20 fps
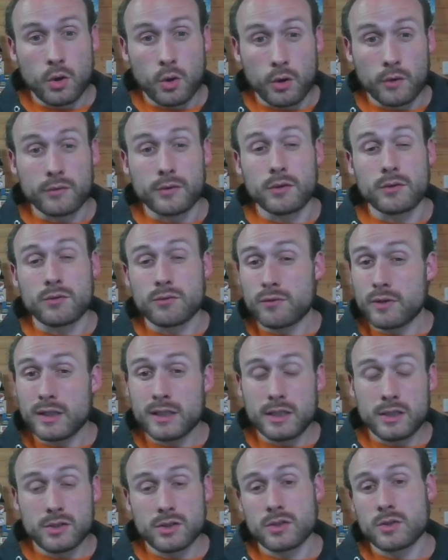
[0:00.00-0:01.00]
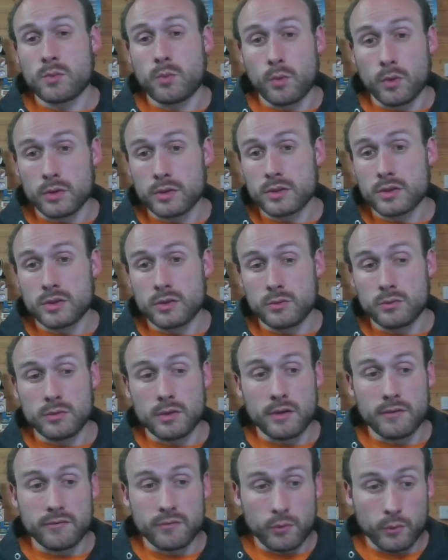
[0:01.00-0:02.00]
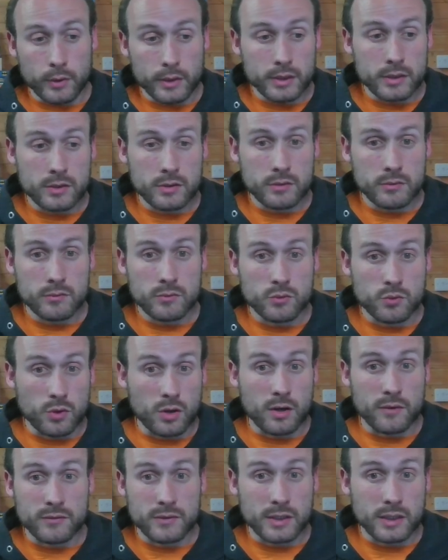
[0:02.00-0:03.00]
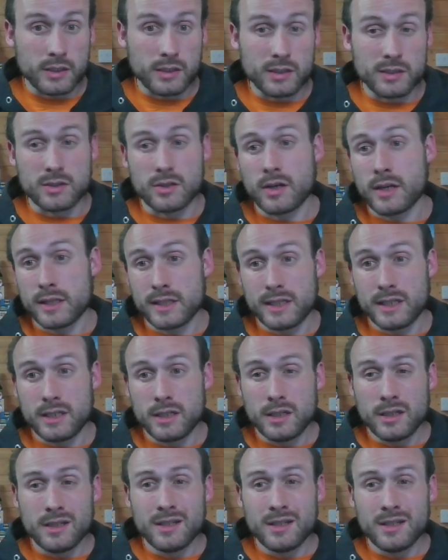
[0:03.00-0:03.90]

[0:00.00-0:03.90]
Or if you really just want to avoid drafting entirely,